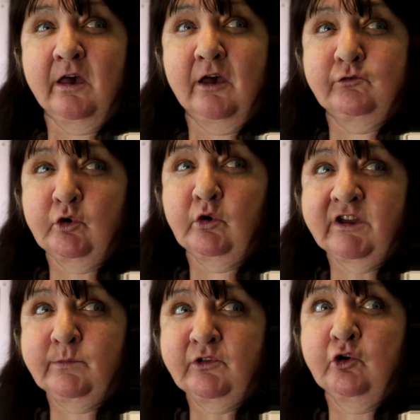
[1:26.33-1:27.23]
If we're going to
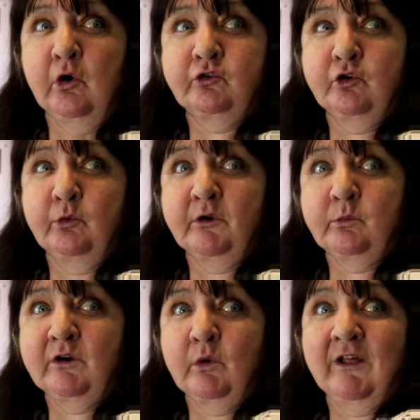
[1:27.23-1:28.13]
keep the doors open,
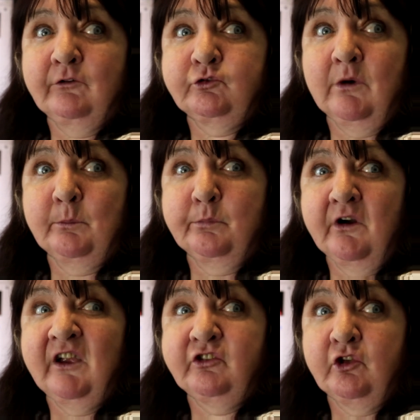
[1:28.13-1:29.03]
we're going to have to
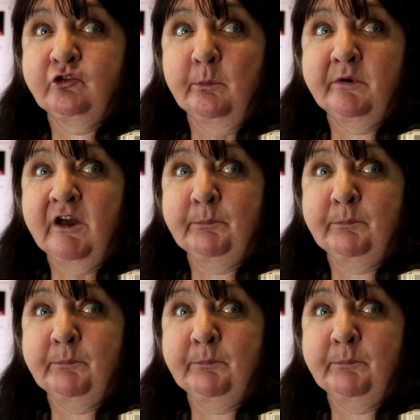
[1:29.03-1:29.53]
embrace the zombie